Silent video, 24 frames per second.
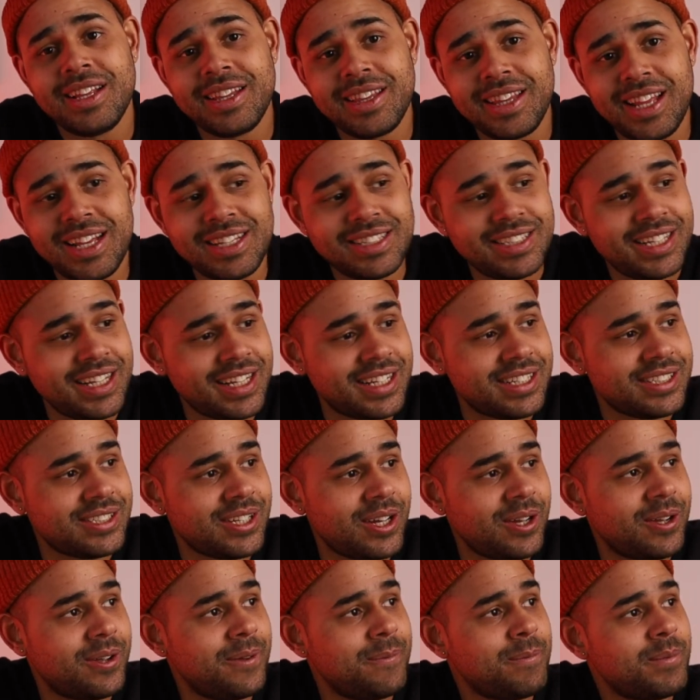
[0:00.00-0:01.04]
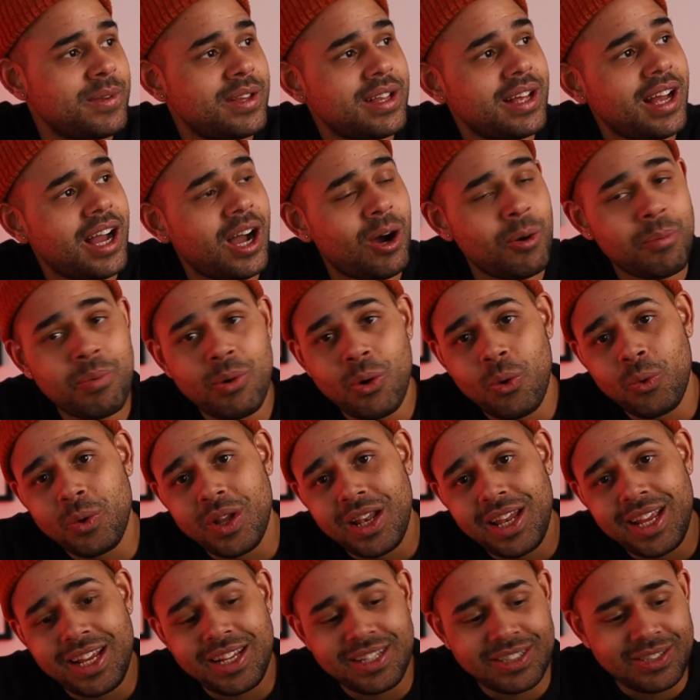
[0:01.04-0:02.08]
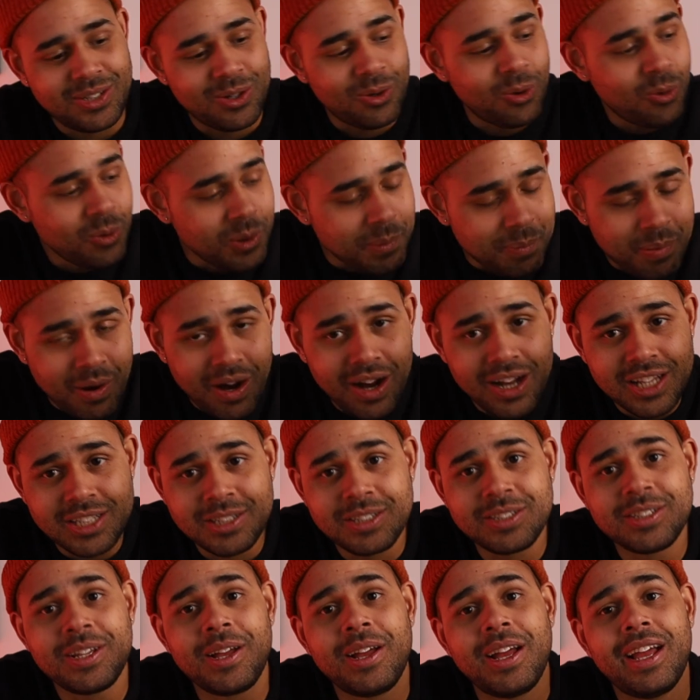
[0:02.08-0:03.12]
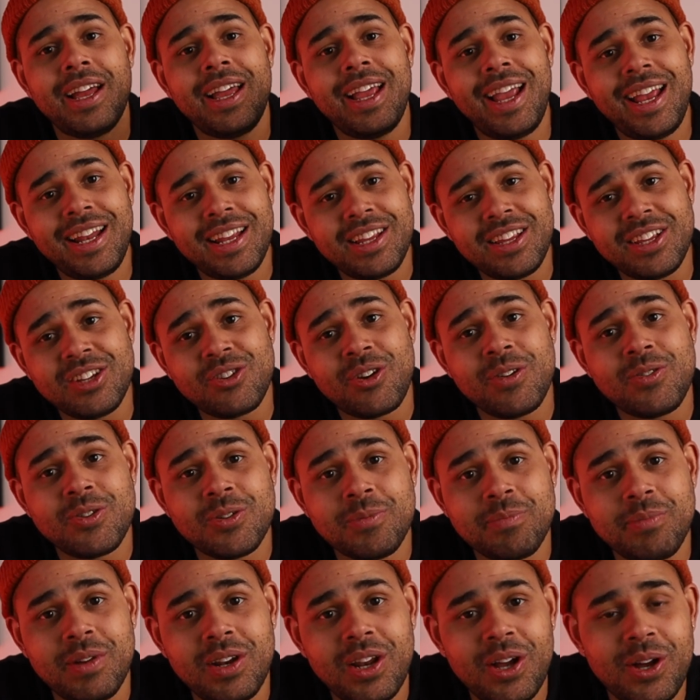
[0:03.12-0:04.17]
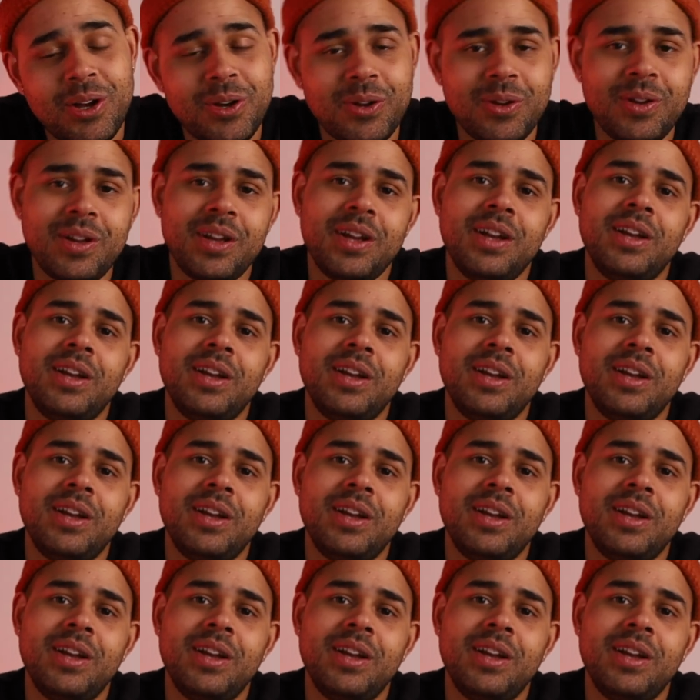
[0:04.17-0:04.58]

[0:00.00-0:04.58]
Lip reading: that's it. So I'll put all the links to all the parts in the description below.